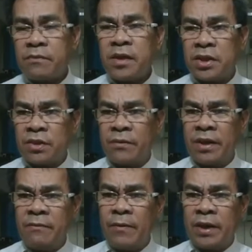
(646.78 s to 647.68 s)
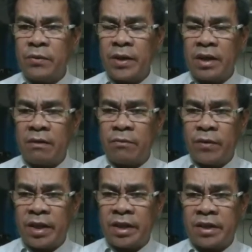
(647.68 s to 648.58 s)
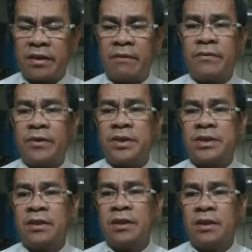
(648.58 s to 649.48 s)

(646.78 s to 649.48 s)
So for F1, we have 100 gram force.